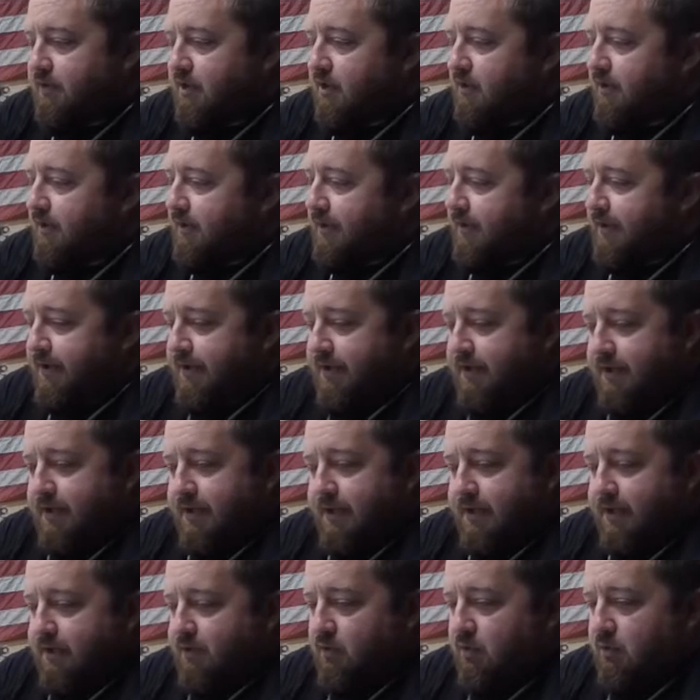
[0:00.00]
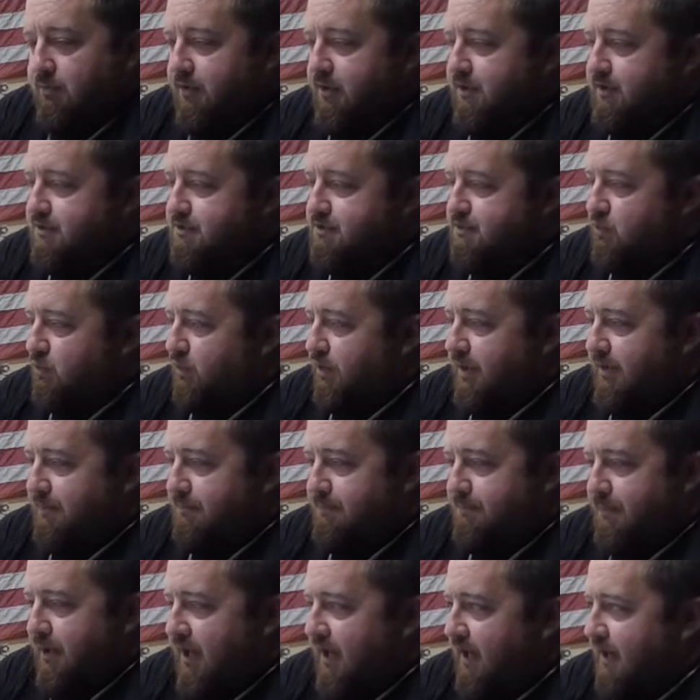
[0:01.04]
there. And I normally just
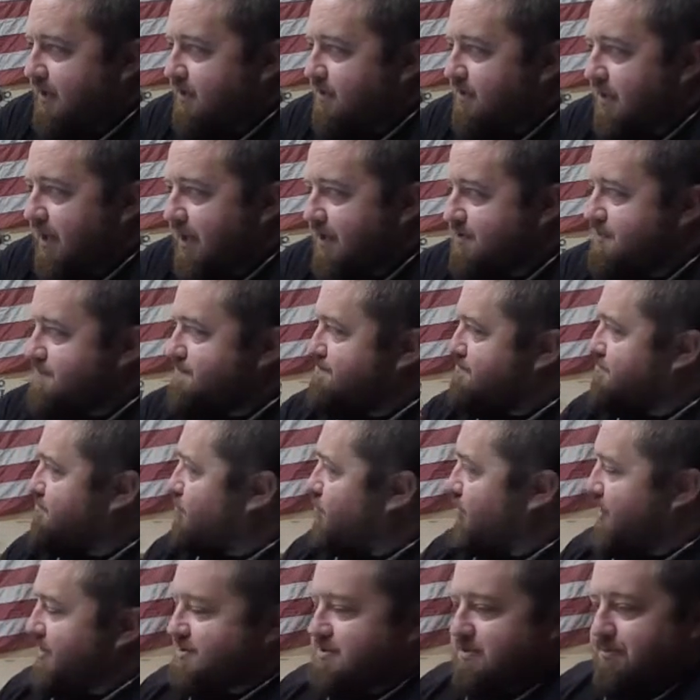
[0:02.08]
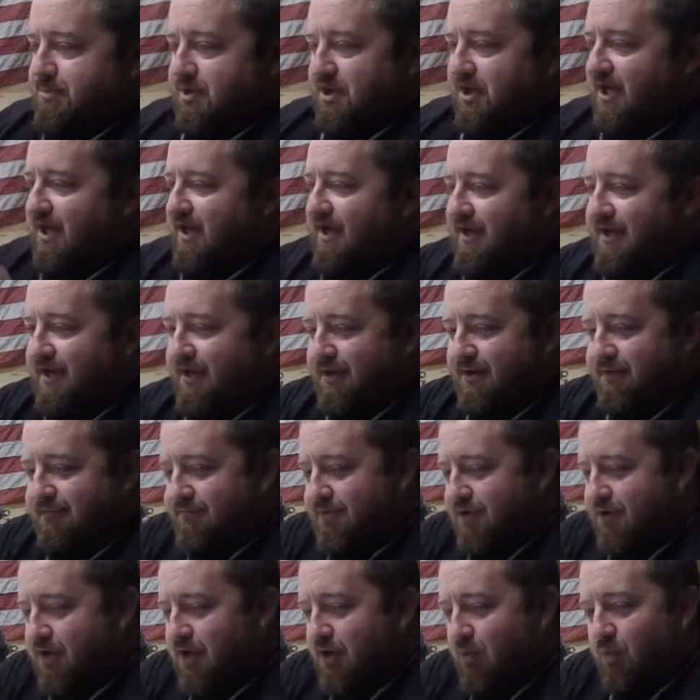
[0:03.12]
I just resupply out of
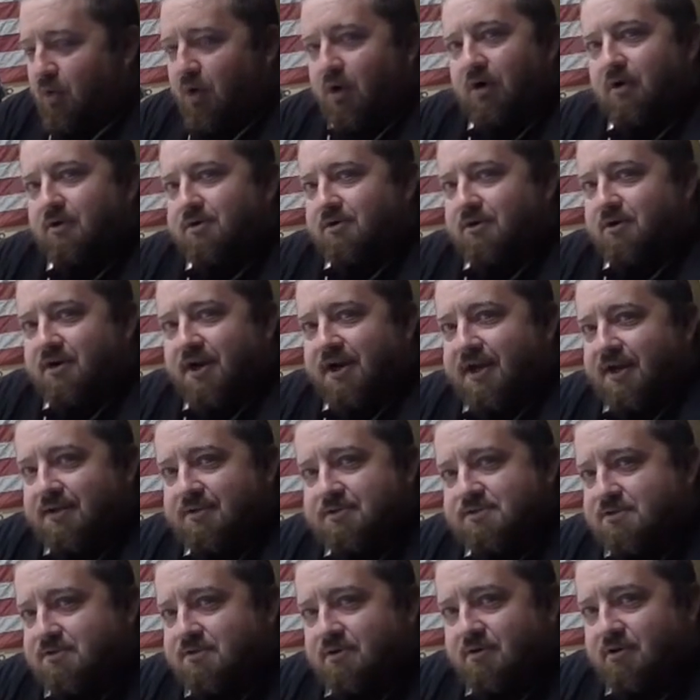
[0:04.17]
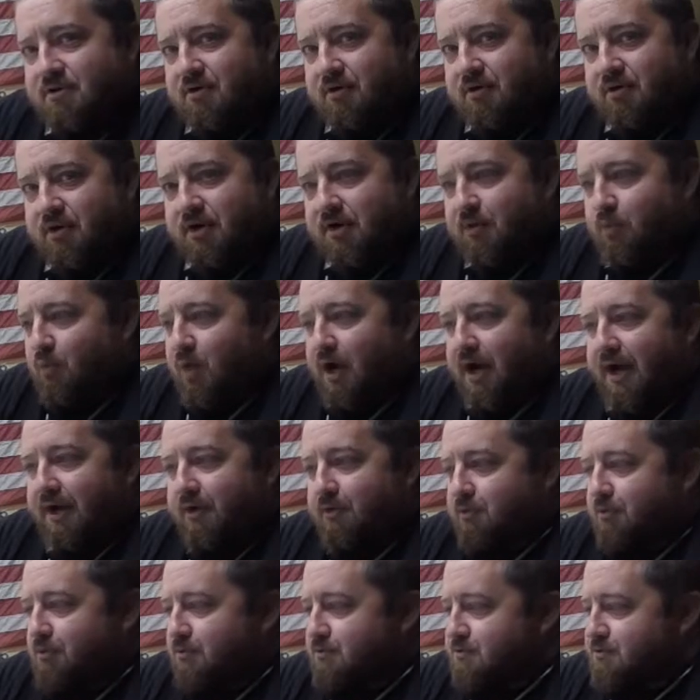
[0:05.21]
a Walgreens or a
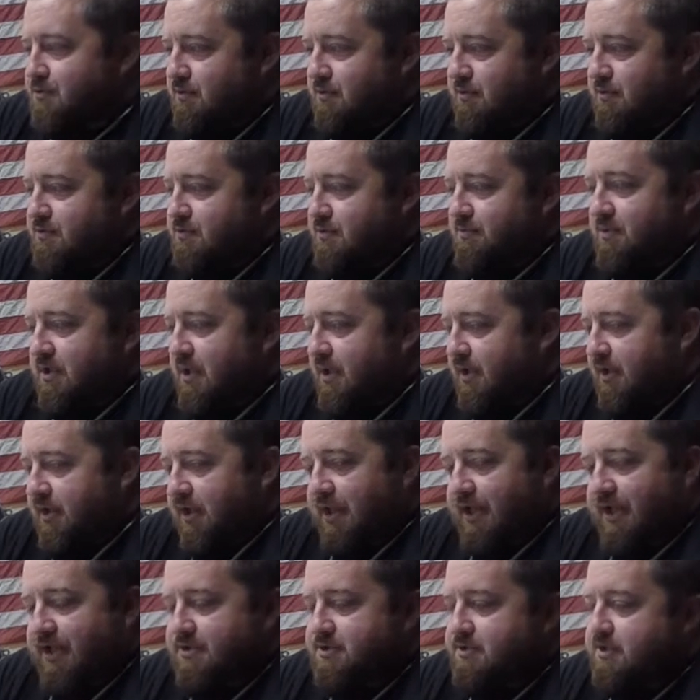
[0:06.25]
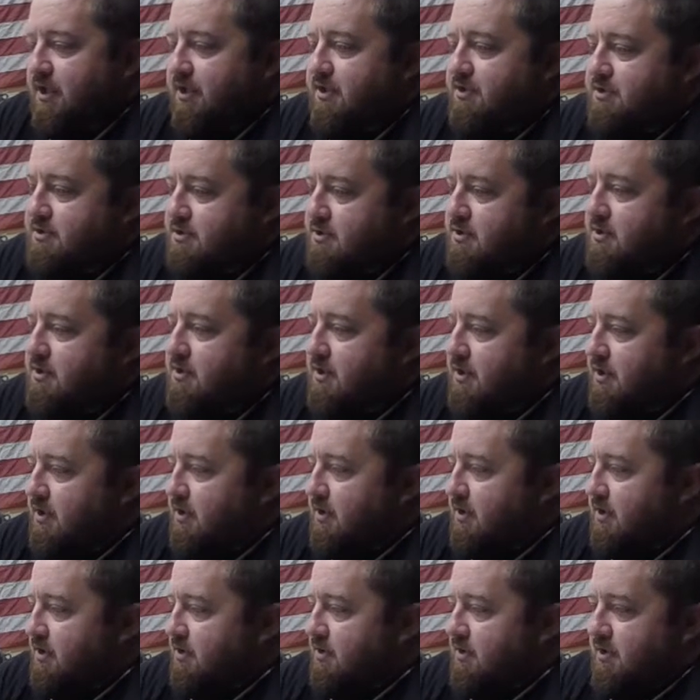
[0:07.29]
Weigels or some kind of gas station.
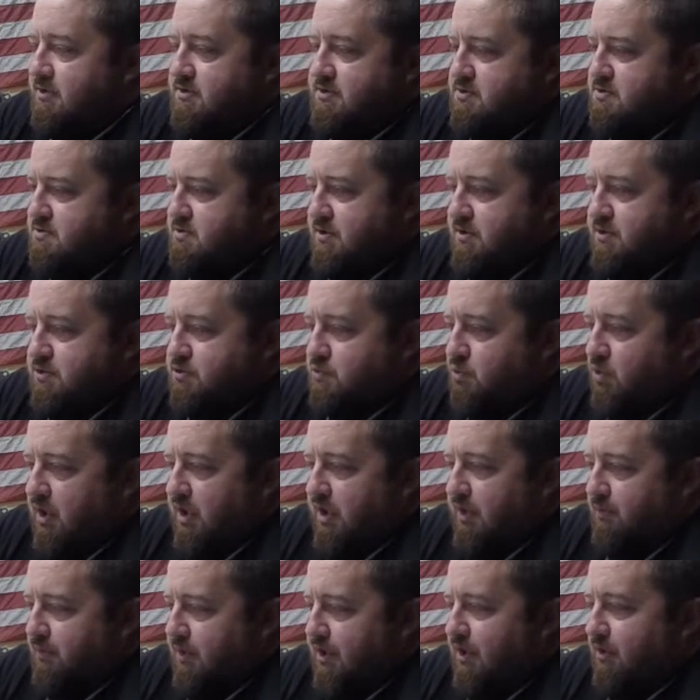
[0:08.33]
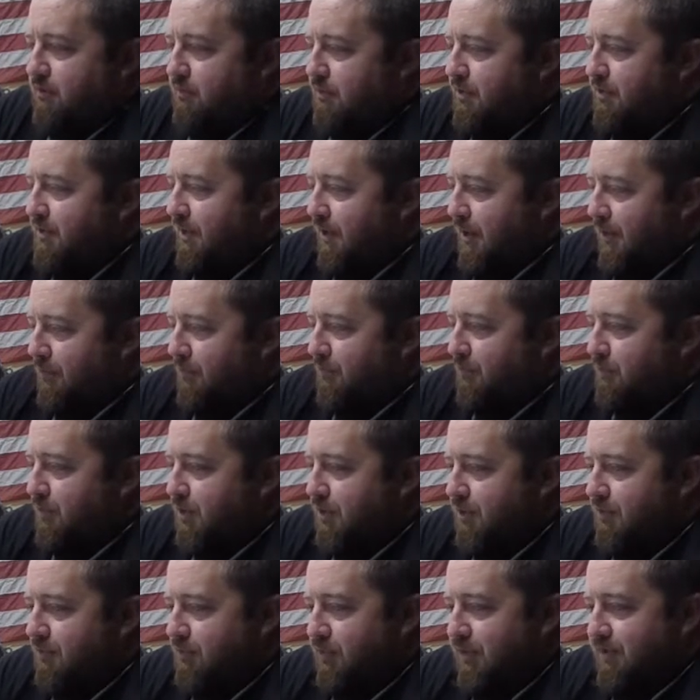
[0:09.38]
That's usually just where I'll
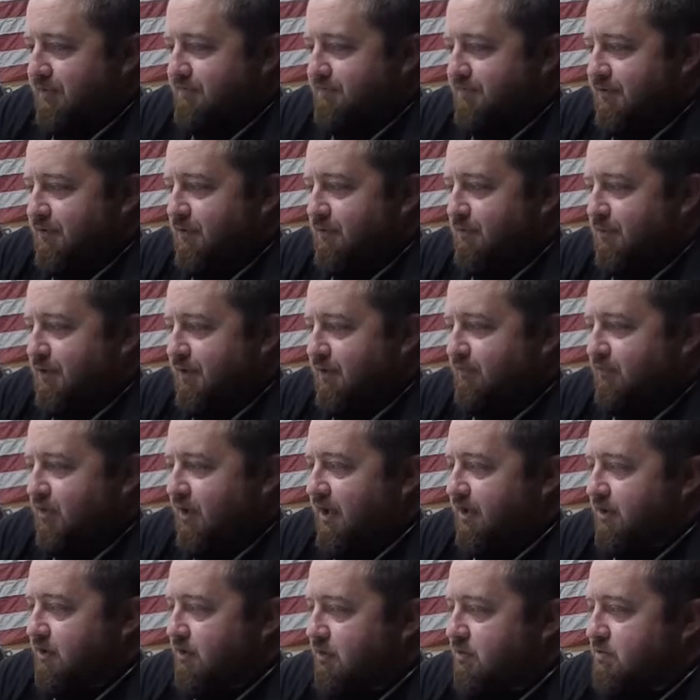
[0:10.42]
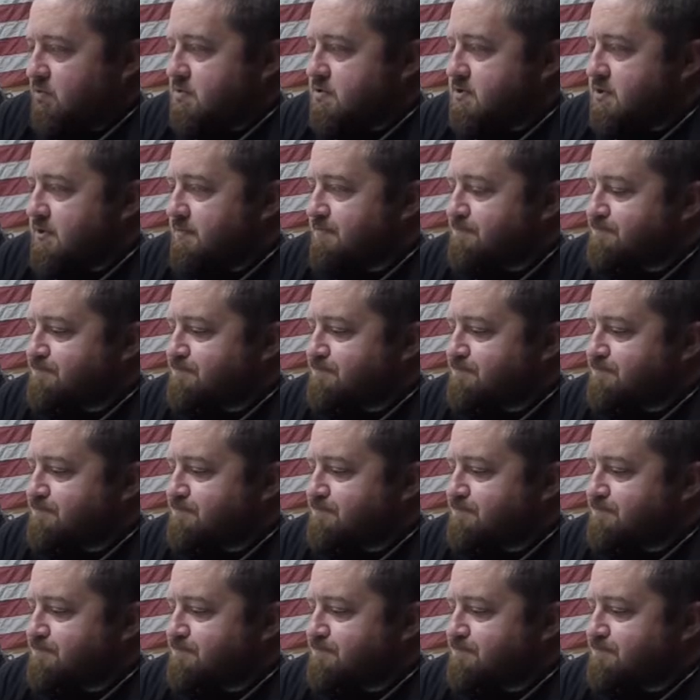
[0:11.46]
refill whatever I use.